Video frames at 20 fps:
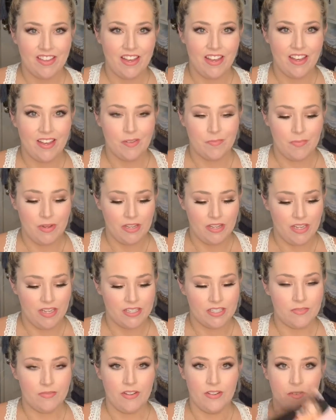And my
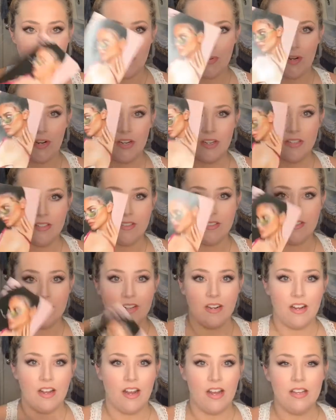last favorite part,
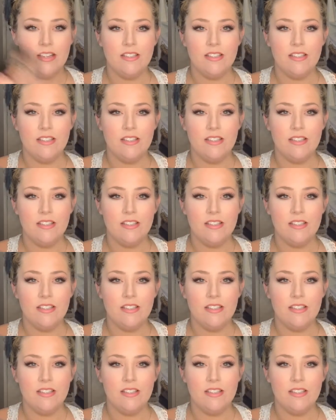I